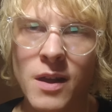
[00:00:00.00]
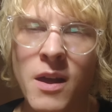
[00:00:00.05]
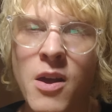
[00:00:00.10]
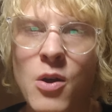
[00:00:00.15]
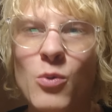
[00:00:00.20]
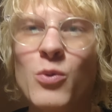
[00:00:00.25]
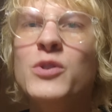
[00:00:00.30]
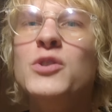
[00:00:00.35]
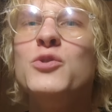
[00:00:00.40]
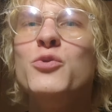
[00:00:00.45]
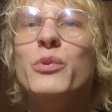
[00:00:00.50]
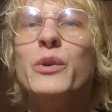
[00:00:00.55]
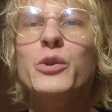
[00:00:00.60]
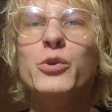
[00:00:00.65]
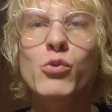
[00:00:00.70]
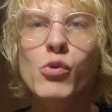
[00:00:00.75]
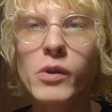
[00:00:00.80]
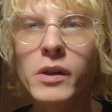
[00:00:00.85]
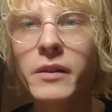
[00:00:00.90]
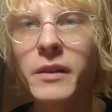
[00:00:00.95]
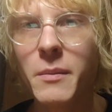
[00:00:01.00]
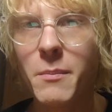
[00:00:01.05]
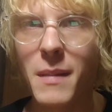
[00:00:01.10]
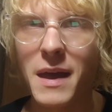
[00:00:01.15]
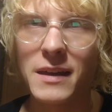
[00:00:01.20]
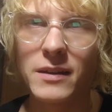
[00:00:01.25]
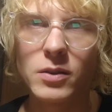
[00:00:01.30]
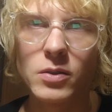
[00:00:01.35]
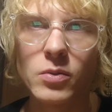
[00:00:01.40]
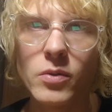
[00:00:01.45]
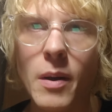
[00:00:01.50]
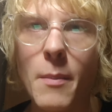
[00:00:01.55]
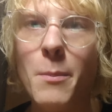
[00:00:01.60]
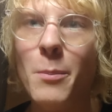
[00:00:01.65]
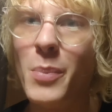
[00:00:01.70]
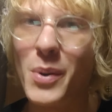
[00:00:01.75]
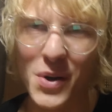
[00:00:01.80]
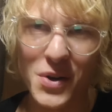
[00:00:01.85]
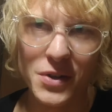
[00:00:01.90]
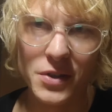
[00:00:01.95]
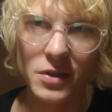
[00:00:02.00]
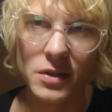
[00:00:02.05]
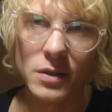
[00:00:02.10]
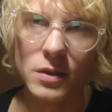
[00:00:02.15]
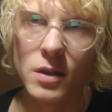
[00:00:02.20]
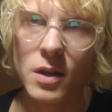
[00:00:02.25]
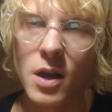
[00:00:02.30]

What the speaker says: which will really make you a person,